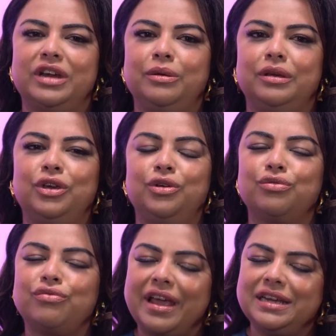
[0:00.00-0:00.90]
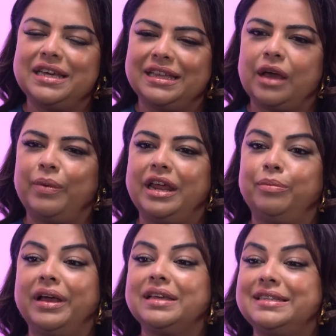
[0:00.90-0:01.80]
really curating their wedding
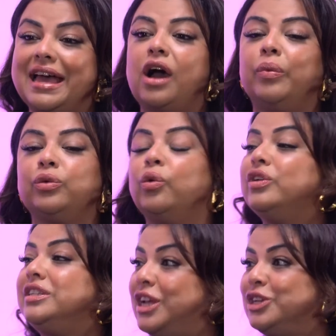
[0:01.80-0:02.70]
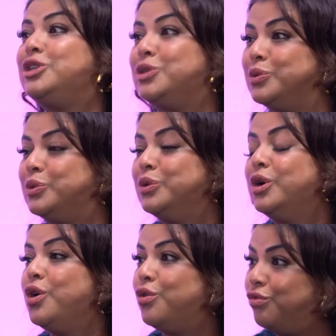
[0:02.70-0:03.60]
because now with all the digital
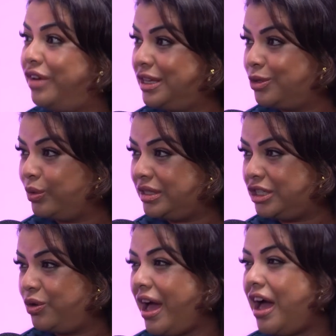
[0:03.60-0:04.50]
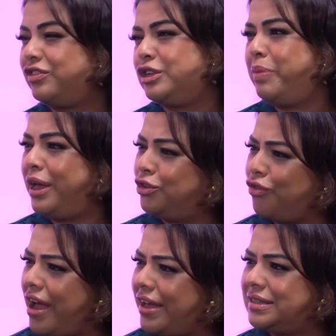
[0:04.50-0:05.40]
mm. resources you have to
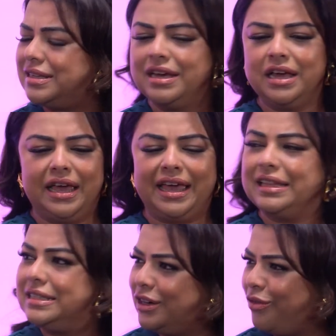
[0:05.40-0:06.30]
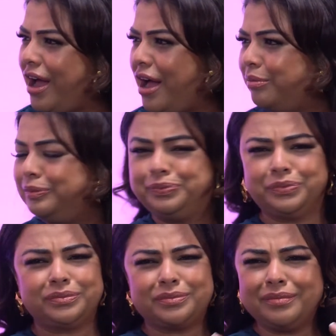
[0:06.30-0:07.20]
Pinterest, mm. Instagram,
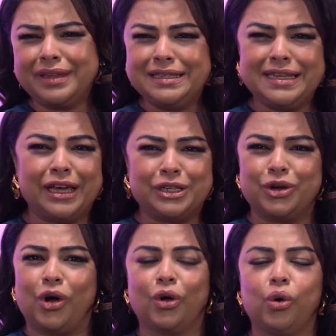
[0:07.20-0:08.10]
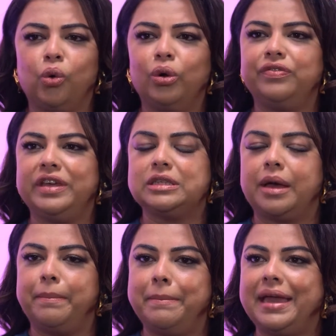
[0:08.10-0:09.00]
TikTok, all of these
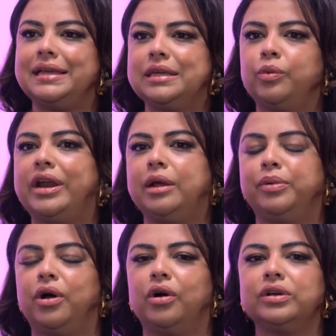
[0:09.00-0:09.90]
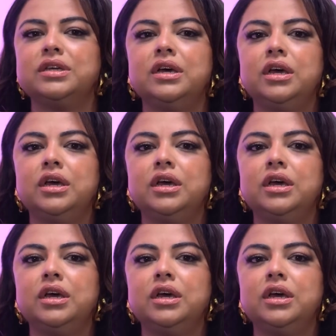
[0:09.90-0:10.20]
amazing wedding blogs,